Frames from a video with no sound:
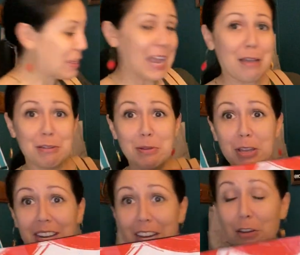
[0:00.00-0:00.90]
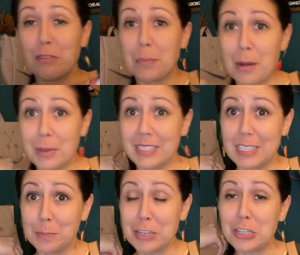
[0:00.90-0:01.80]
thing I would put in here for mamas,
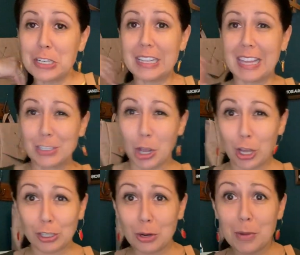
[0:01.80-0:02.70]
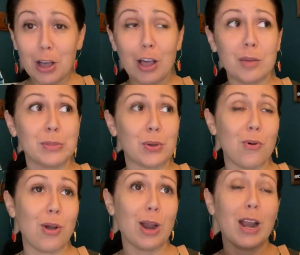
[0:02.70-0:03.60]
especially like toddler moms
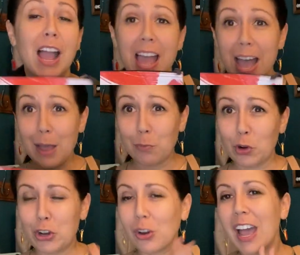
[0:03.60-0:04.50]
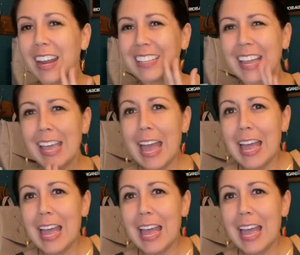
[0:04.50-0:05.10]
or um, where you're kind of like,